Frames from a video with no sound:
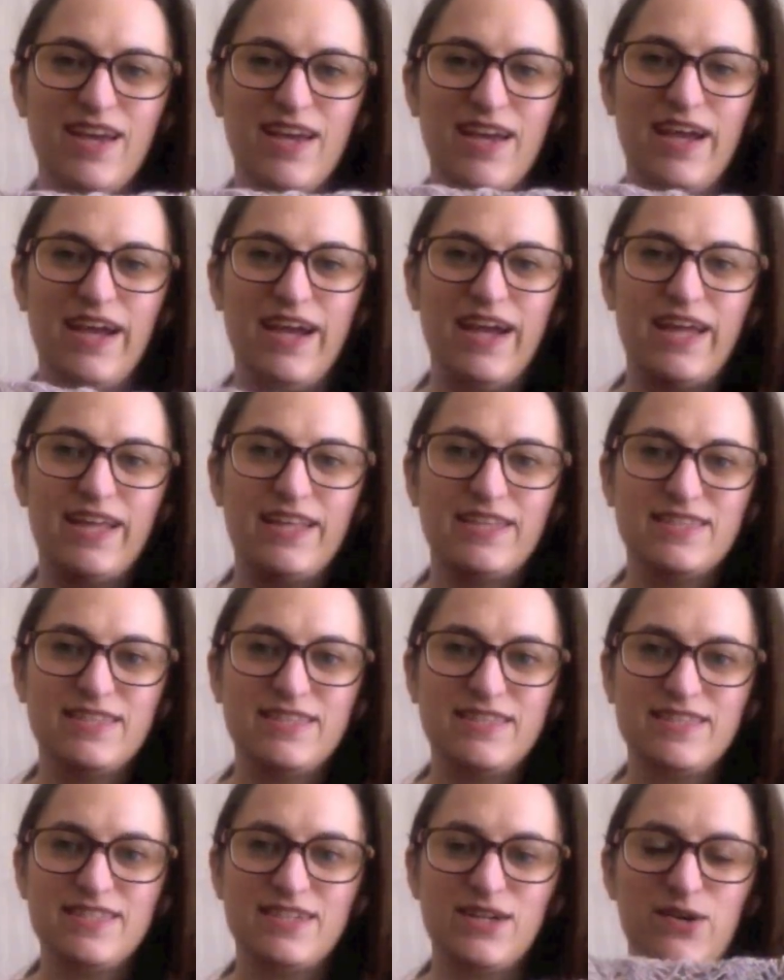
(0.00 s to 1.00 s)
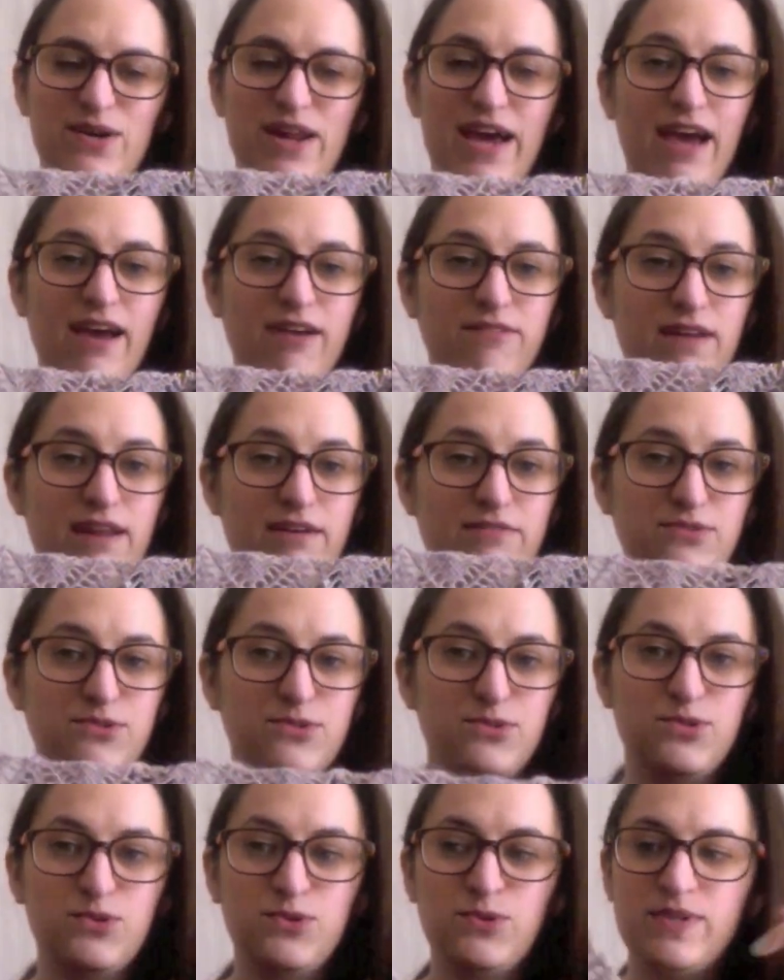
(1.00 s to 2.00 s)
And all I have left
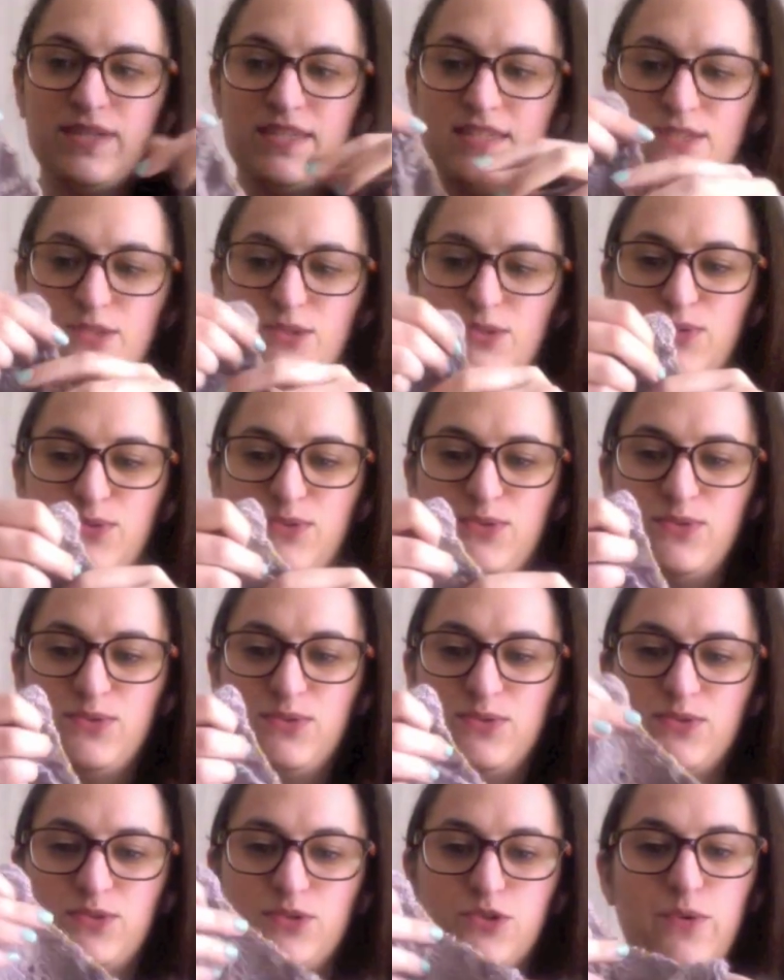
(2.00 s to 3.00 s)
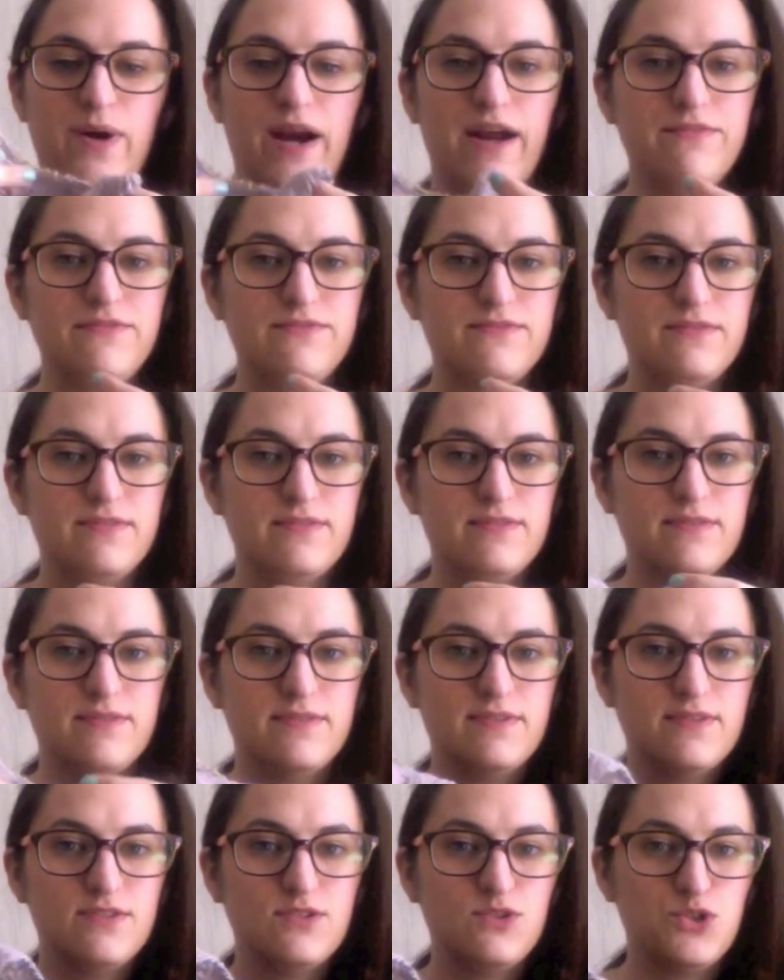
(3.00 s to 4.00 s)
to do is to graft
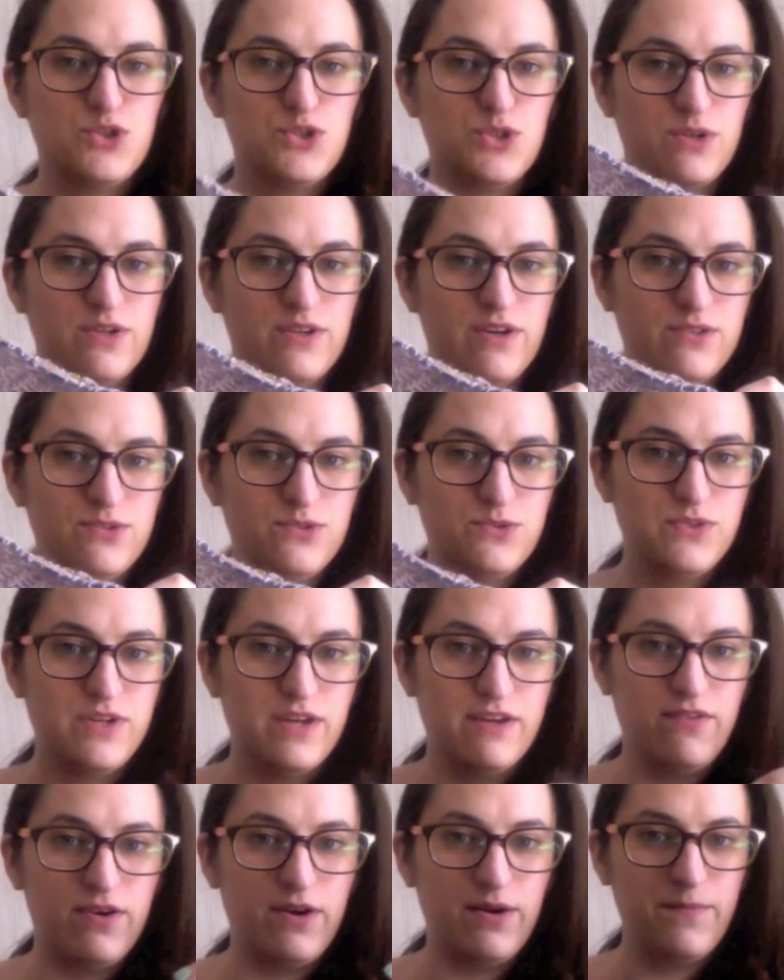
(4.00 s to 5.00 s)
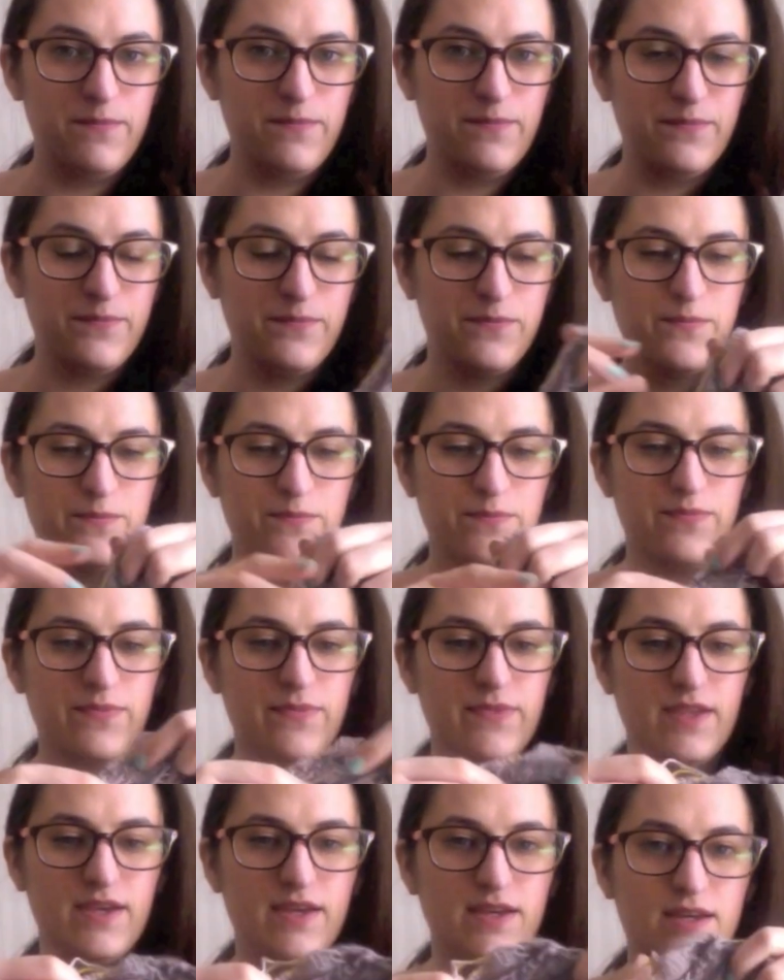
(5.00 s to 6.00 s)
the shoulders together,
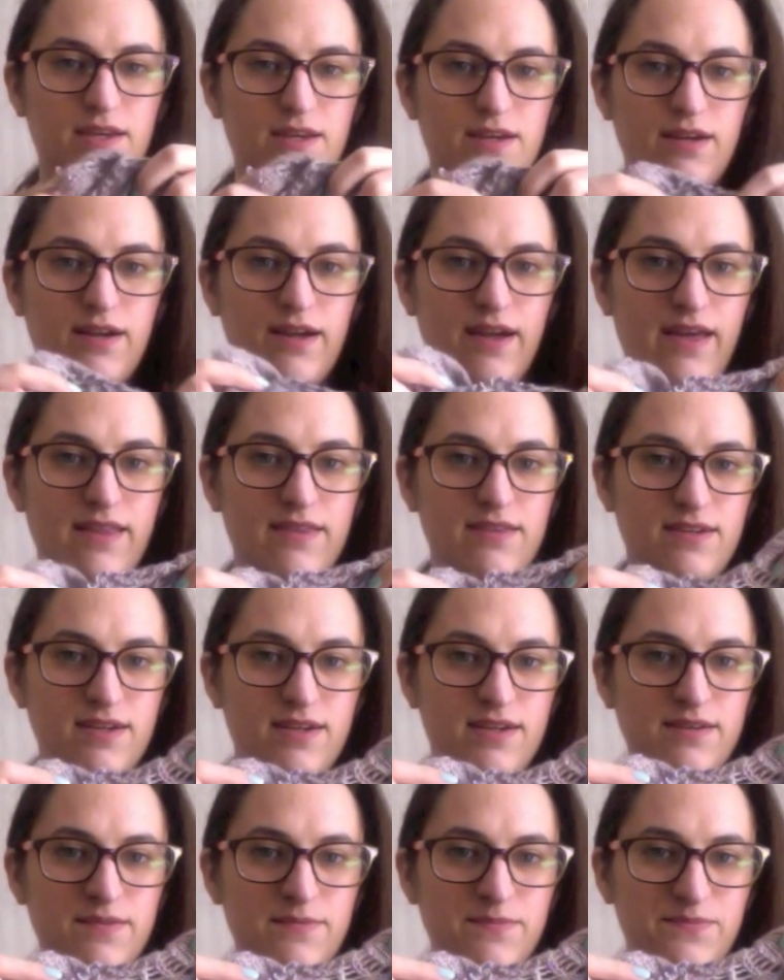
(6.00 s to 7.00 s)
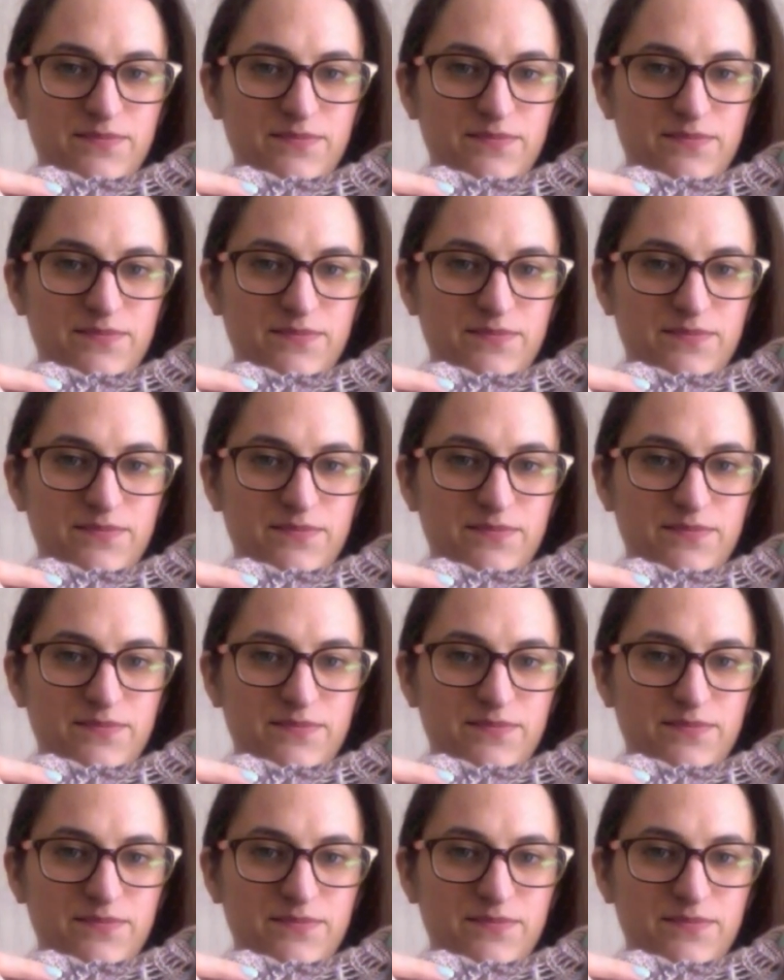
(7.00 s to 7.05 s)
here and here,